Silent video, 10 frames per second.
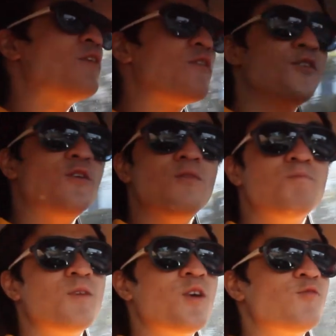review
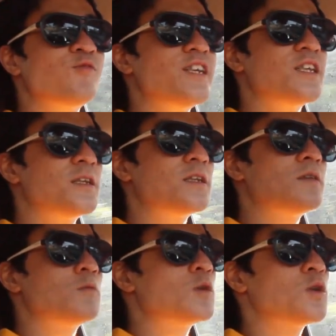of this
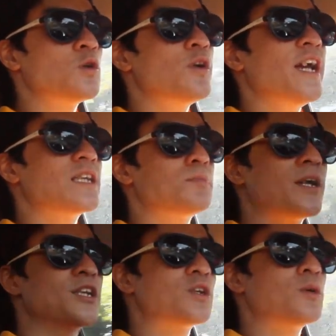Suzuki
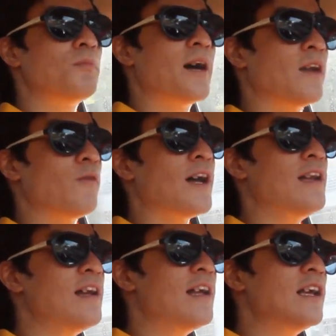S-Presso manual